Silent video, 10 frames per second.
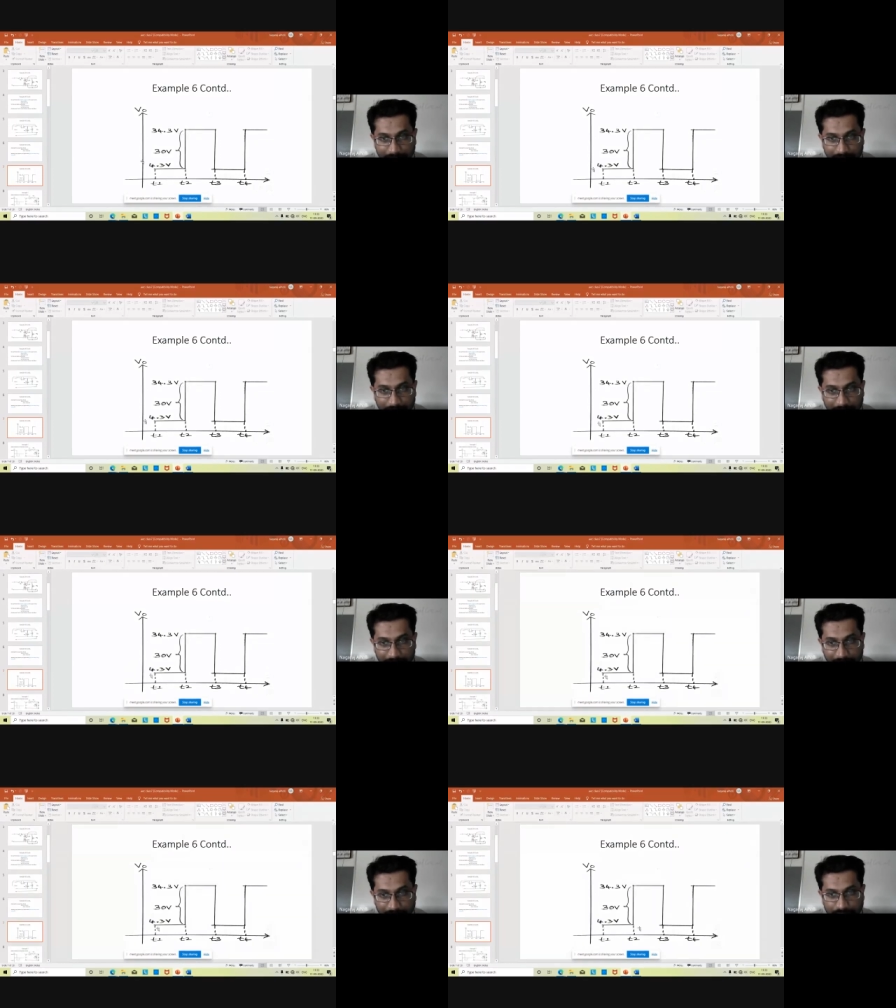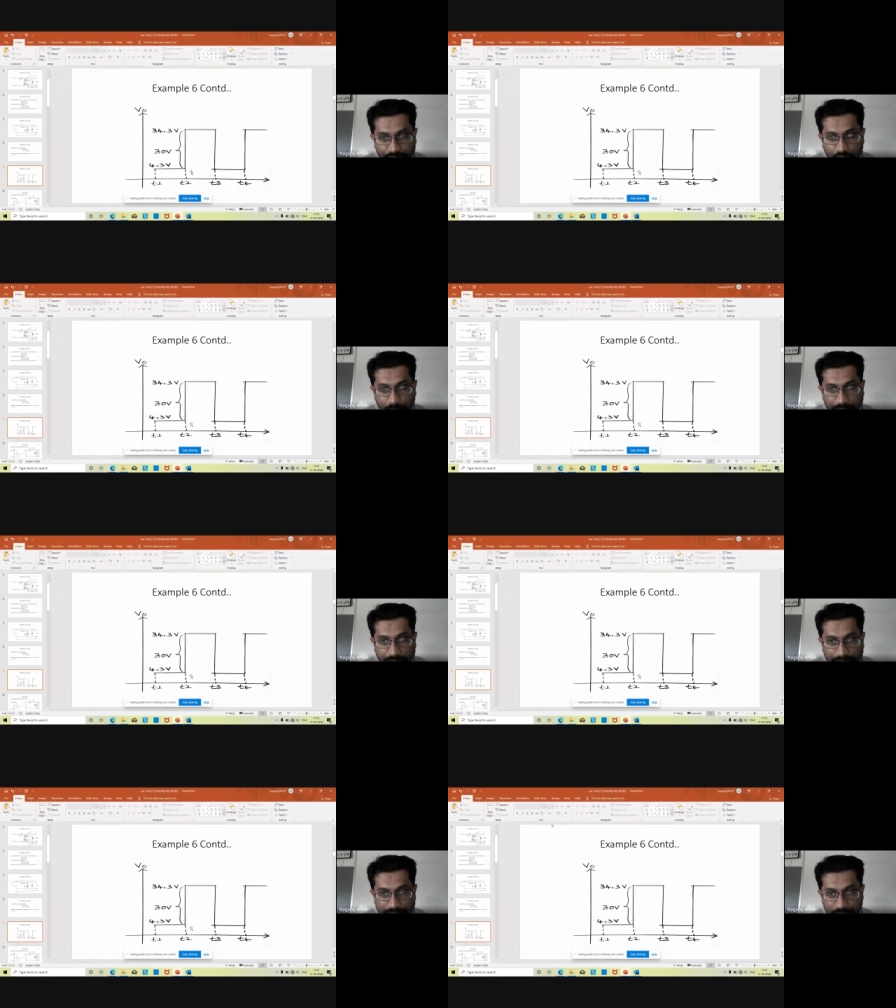The minimum is
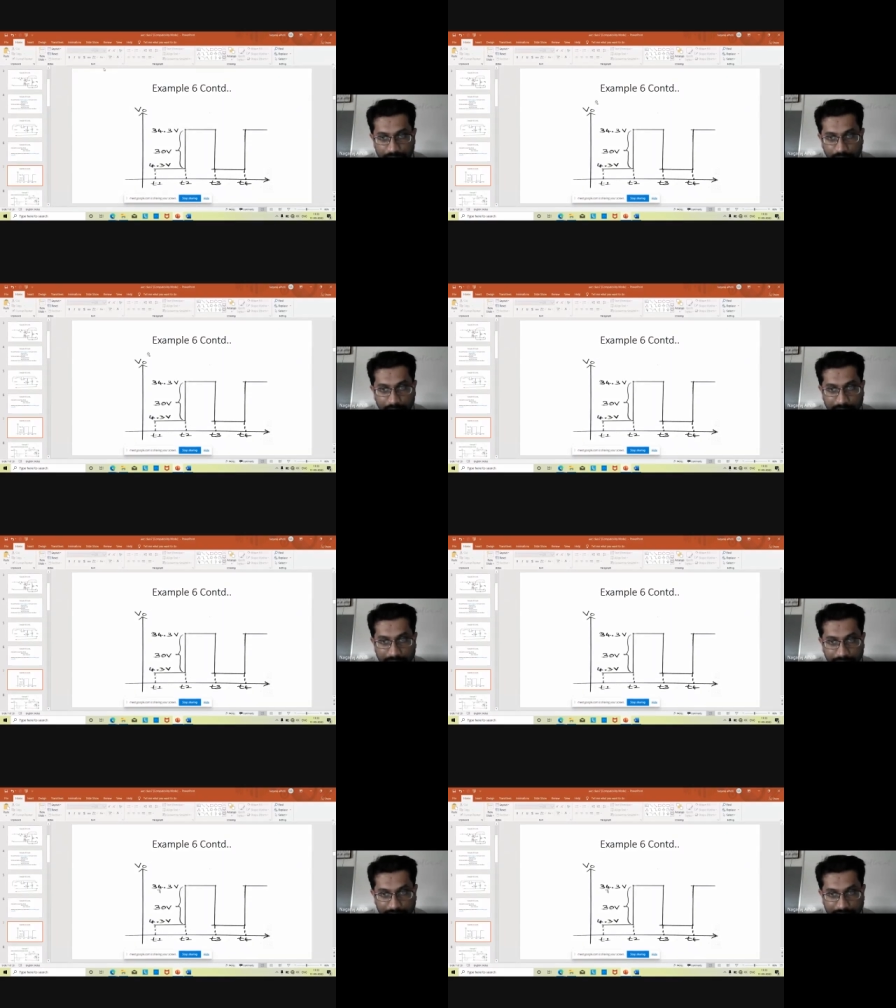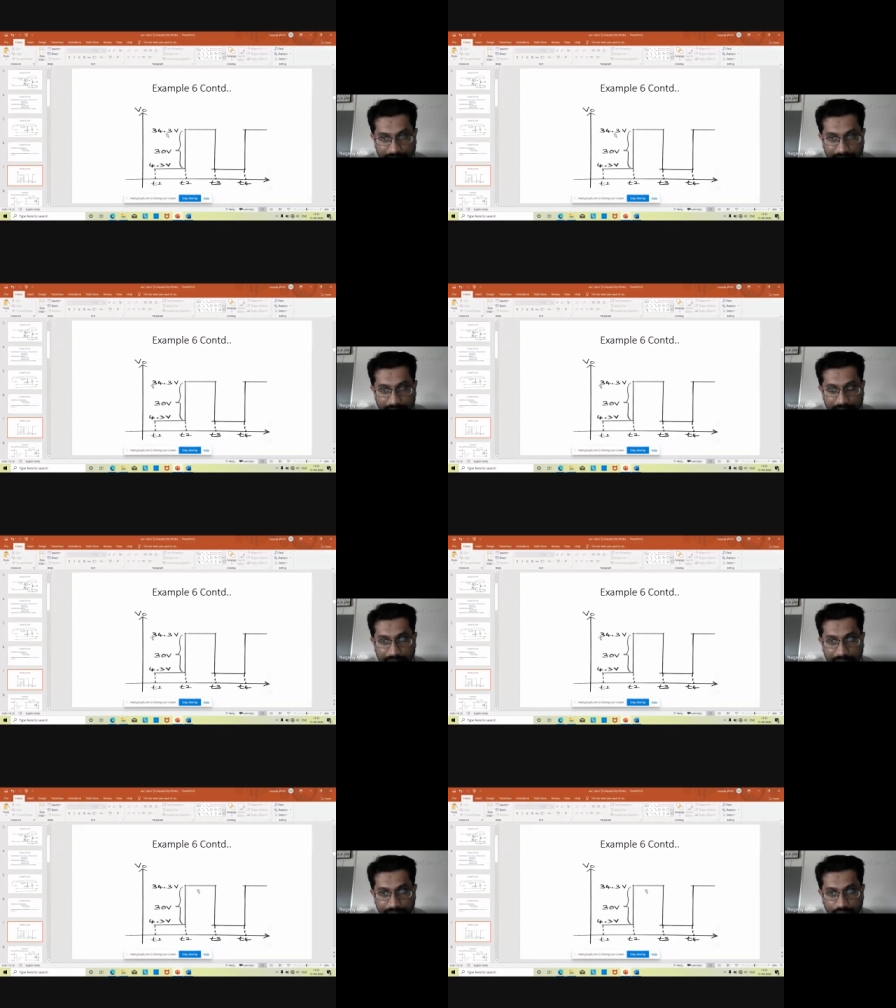4.3. So what will be the difference?
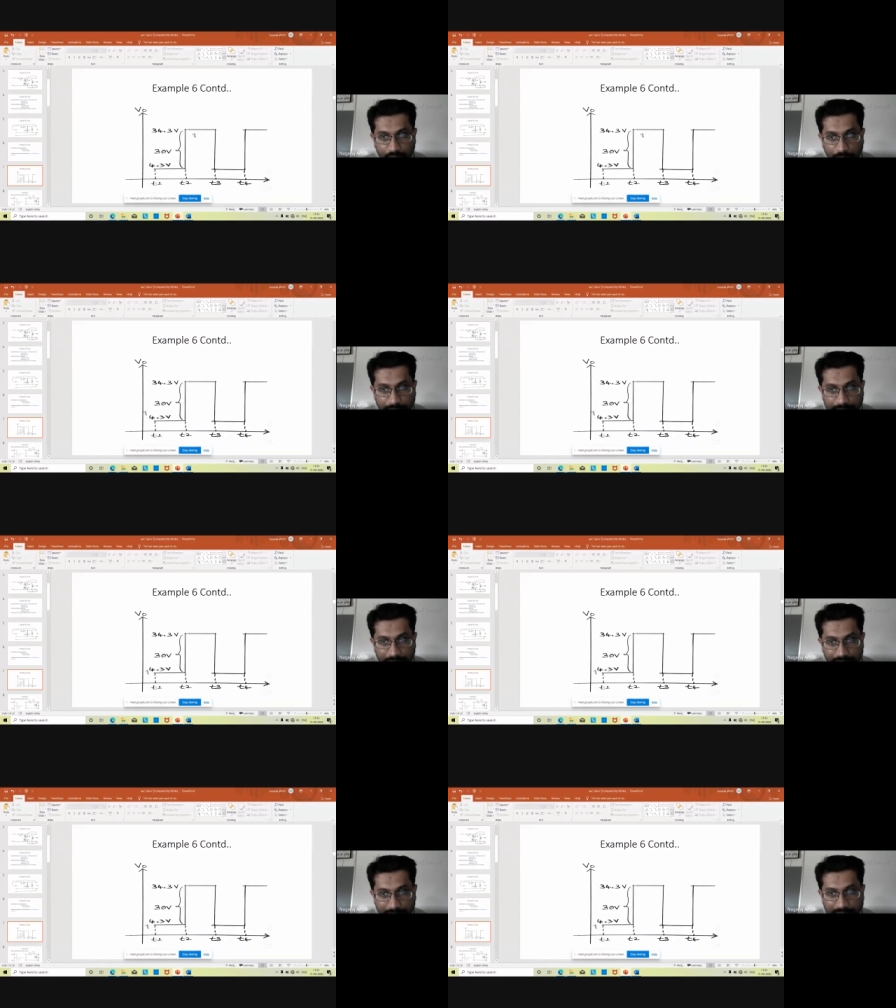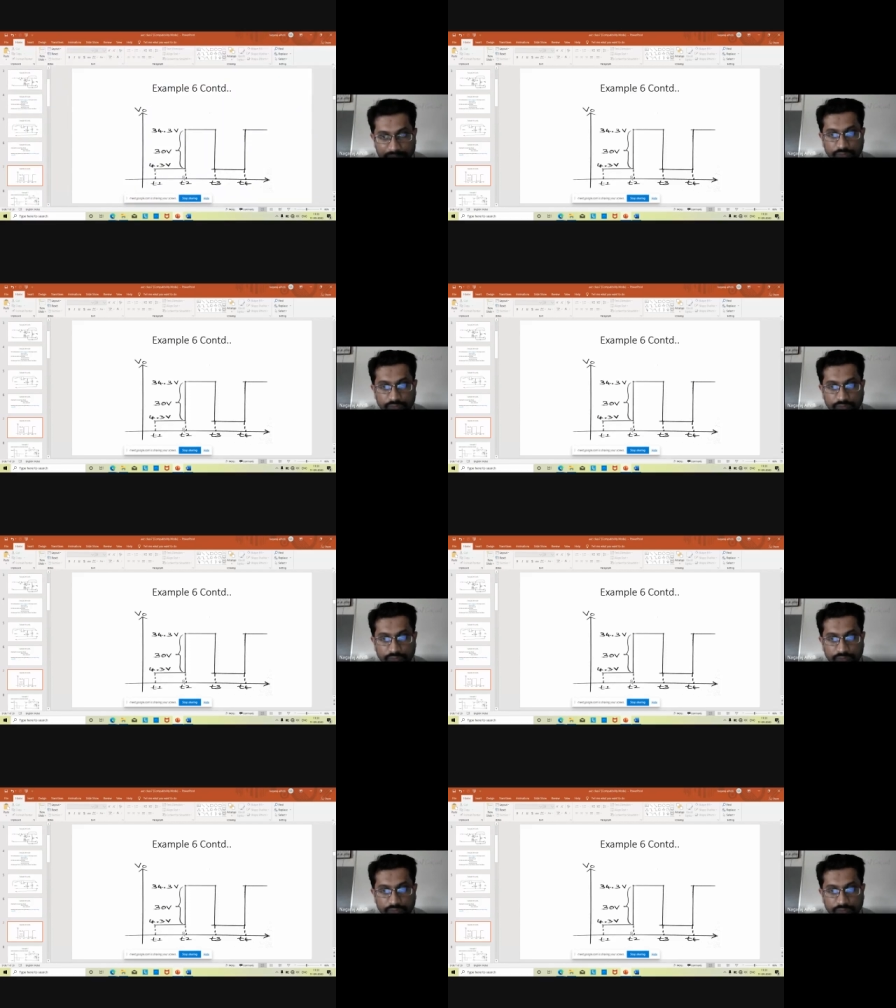34.3 minus